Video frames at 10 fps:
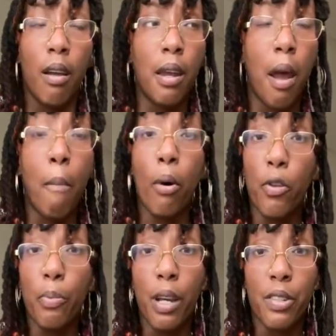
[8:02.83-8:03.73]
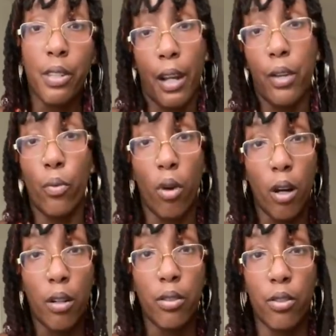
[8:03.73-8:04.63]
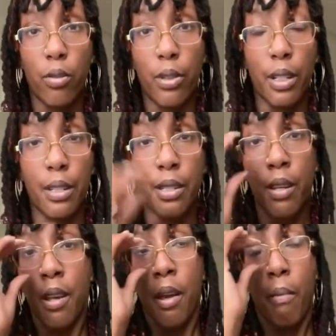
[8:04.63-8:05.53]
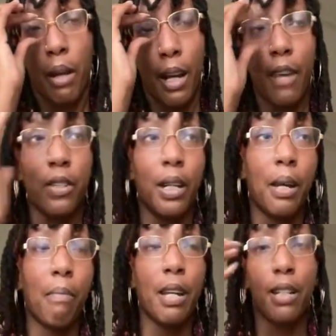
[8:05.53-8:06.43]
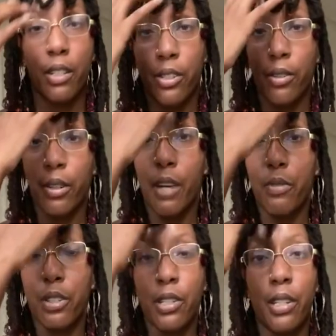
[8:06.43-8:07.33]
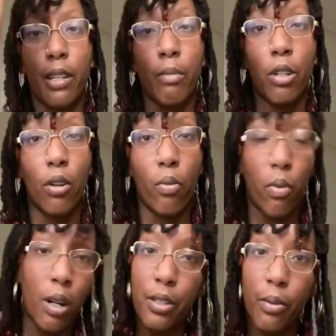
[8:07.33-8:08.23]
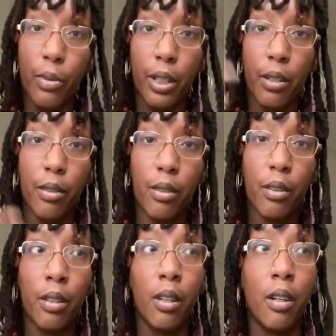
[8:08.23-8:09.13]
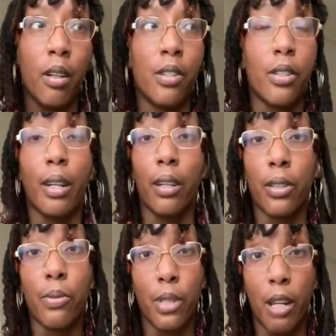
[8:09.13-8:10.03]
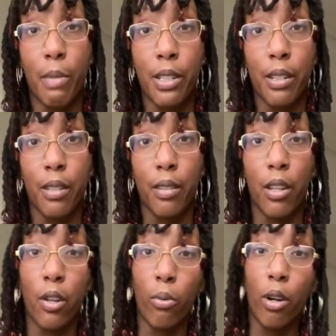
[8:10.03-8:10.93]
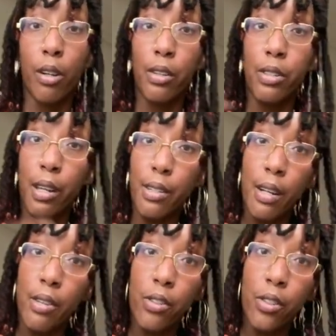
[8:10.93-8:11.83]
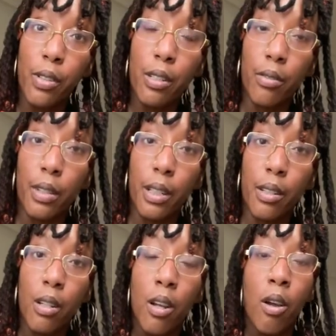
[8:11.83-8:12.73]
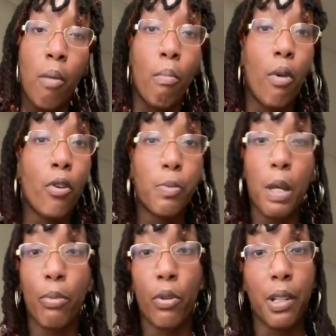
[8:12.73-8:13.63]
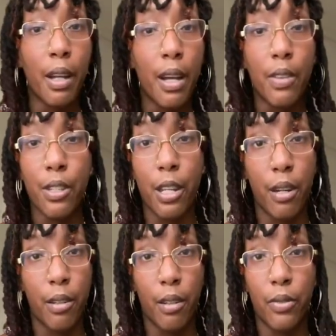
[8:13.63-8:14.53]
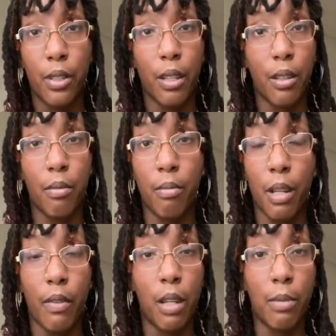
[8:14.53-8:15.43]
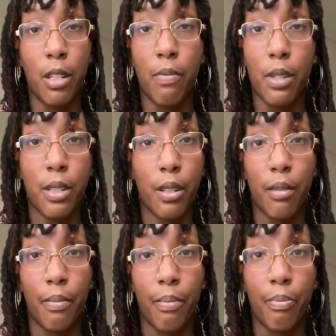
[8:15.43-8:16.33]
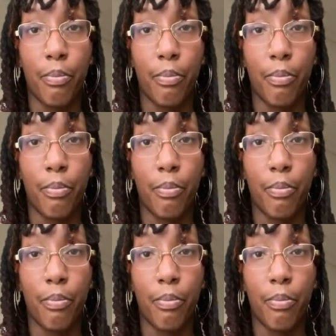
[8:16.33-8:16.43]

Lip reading: And in both places I can walk to do things. But I have to like make a concerted effort to say, let me go walk somewhere so I can get some sun on my skin and then walk on the sunny side of the street, right? Most people are not in the sun enough to make vitamin D from the sun.